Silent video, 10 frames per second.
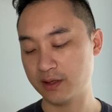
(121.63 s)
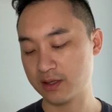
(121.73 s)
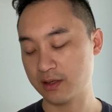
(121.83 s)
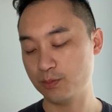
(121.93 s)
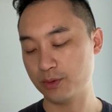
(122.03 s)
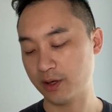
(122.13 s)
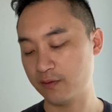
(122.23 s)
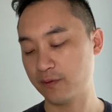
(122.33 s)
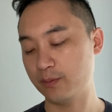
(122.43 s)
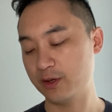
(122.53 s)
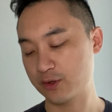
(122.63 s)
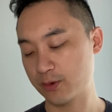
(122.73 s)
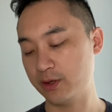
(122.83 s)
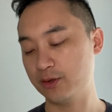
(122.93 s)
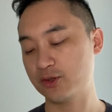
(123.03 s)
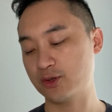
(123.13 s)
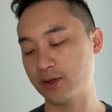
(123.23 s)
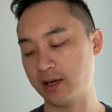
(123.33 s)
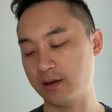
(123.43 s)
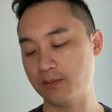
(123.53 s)
innocent blood from Israel, so
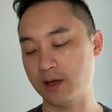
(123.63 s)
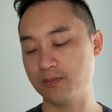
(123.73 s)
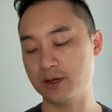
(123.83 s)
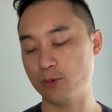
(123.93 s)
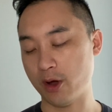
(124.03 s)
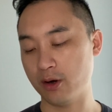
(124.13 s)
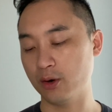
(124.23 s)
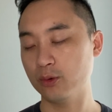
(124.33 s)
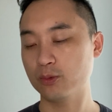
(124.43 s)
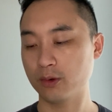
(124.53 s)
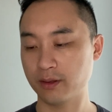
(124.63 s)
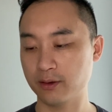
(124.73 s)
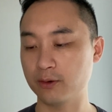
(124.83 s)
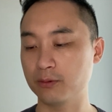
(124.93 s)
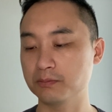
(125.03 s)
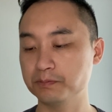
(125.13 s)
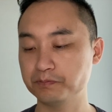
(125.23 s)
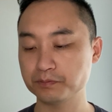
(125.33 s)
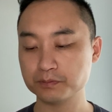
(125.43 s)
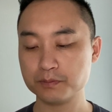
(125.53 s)
that it may be well with you.
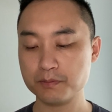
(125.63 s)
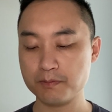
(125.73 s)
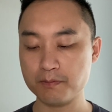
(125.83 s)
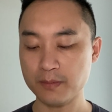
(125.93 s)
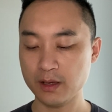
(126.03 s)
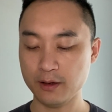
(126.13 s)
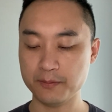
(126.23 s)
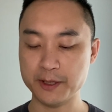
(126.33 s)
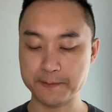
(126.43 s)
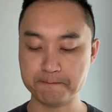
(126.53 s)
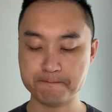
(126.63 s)
Amen.